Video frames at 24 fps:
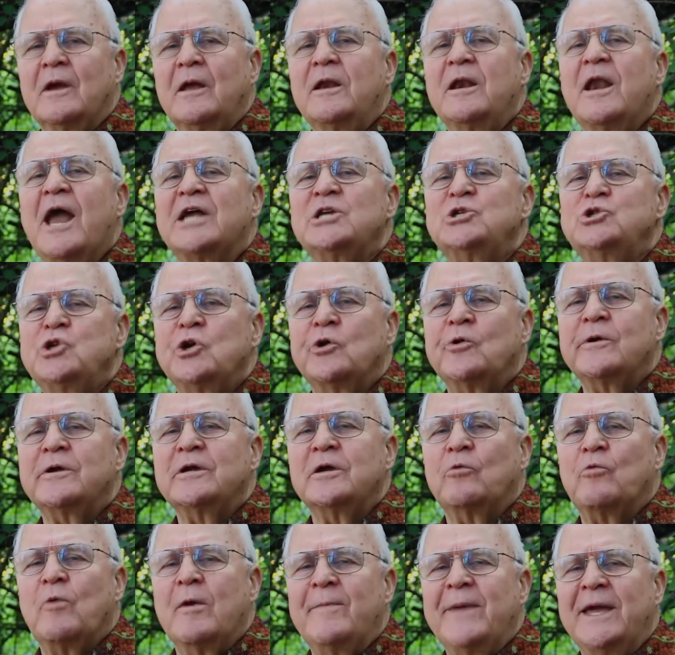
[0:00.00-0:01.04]

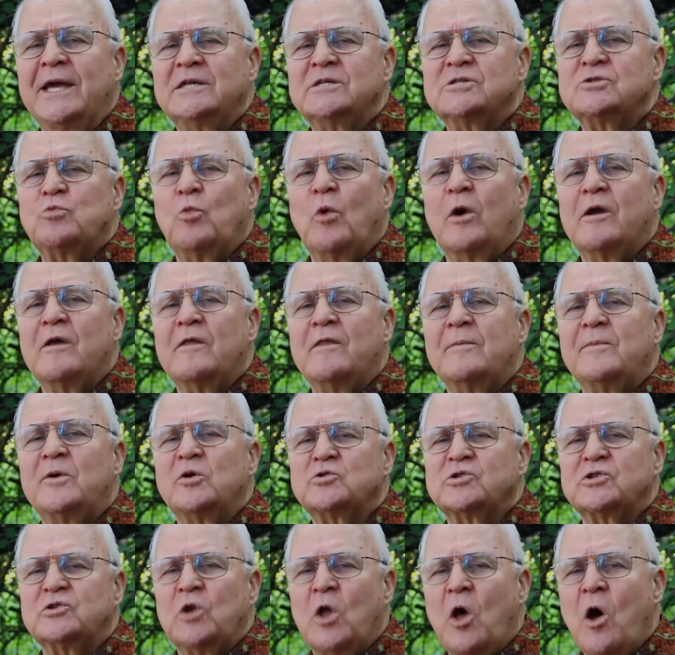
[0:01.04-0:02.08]
Nigeria remains one of the
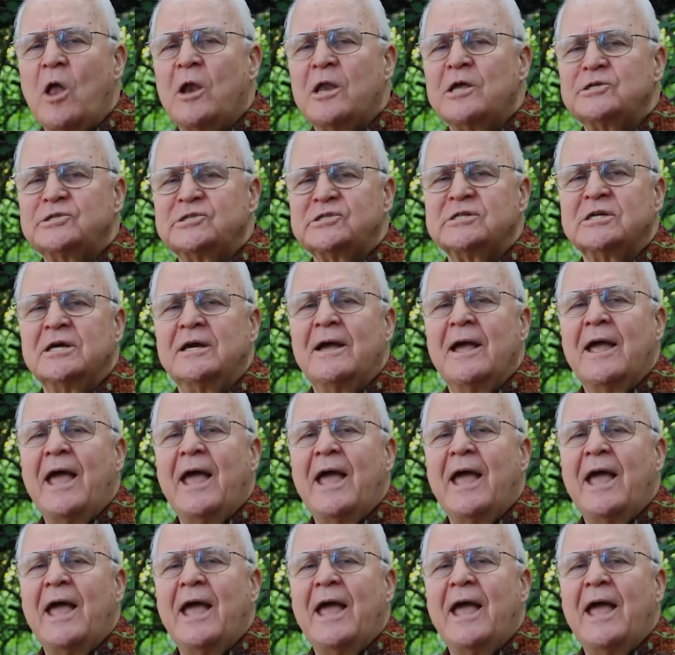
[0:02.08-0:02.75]
most lawless